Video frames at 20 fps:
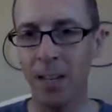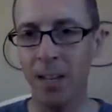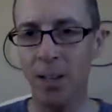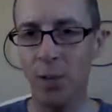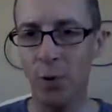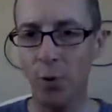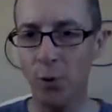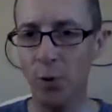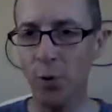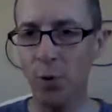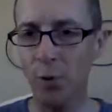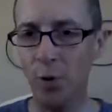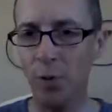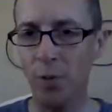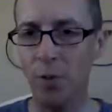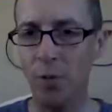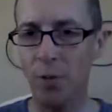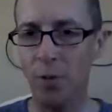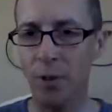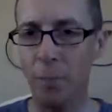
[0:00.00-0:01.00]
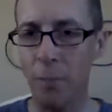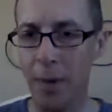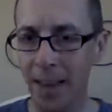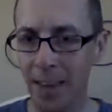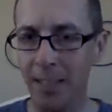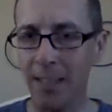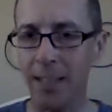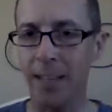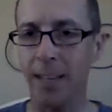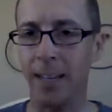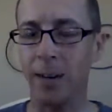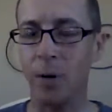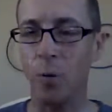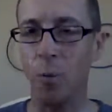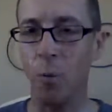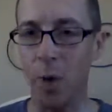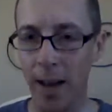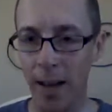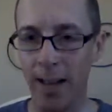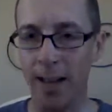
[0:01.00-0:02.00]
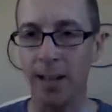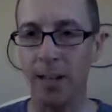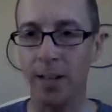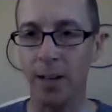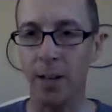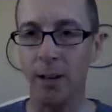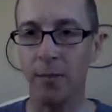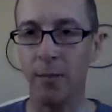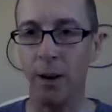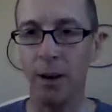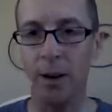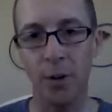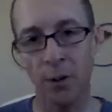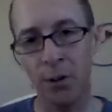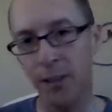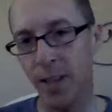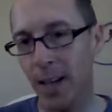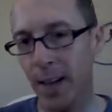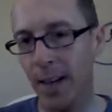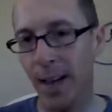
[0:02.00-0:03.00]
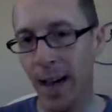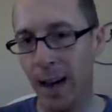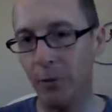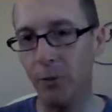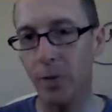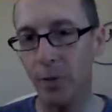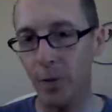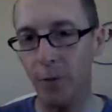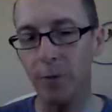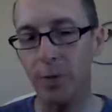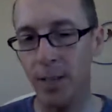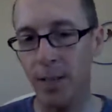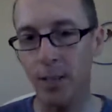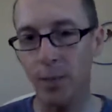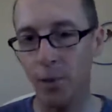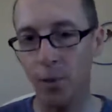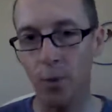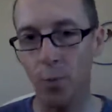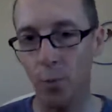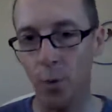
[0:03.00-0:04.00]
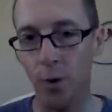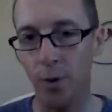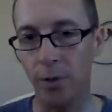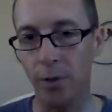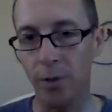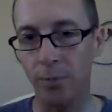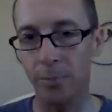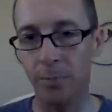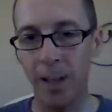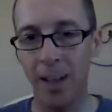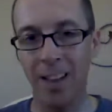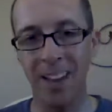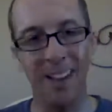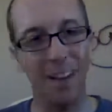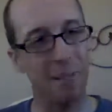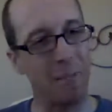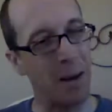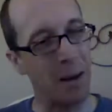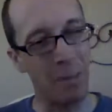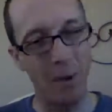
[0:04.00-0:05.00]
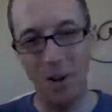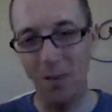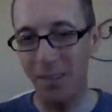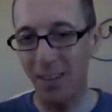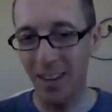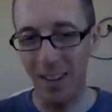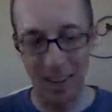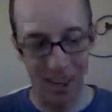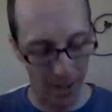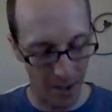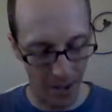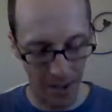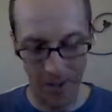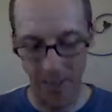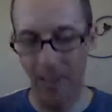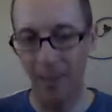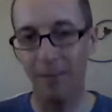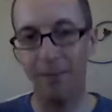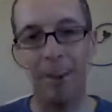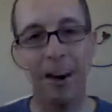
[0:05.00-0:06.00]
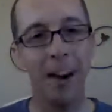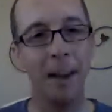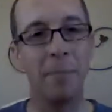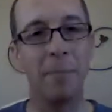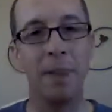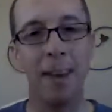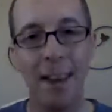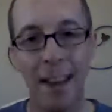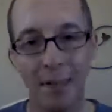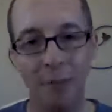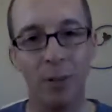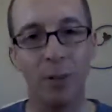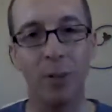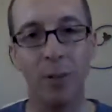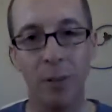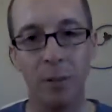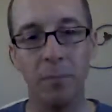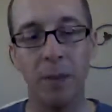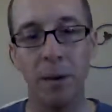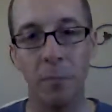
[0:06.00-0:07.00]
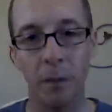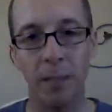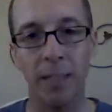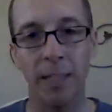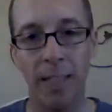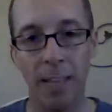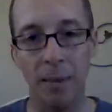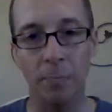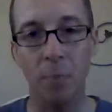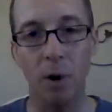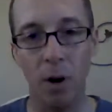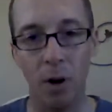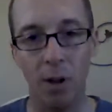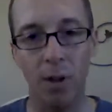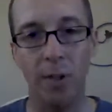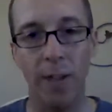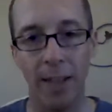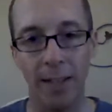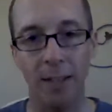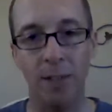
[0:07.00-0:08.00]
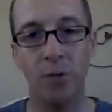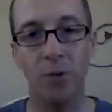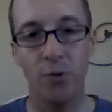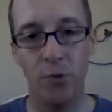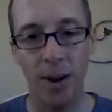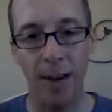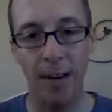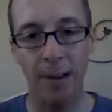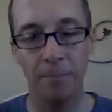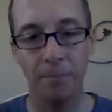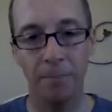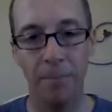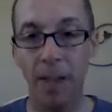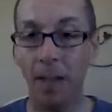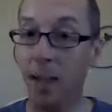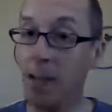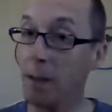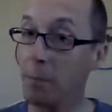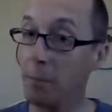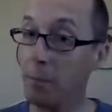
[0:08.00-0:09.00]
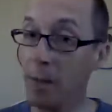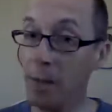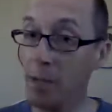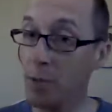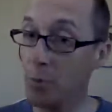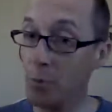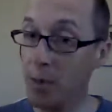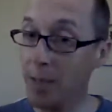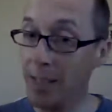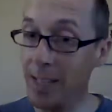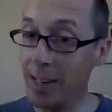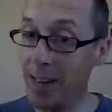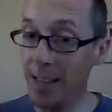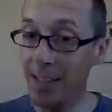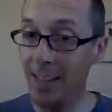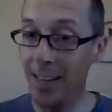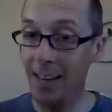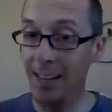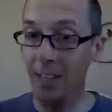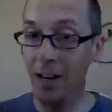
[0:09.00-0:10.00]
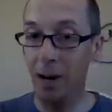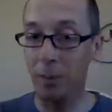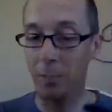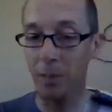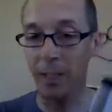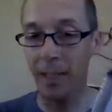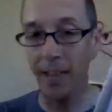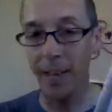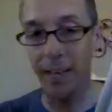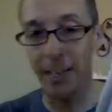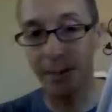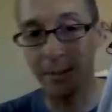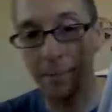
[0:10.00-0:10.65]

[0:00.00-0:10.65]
So those are the basic ways of understanding how to use these two words. Maybe you're thinking to yourself, I'm never going to be able to keep all that straight. But it's really not that complicated.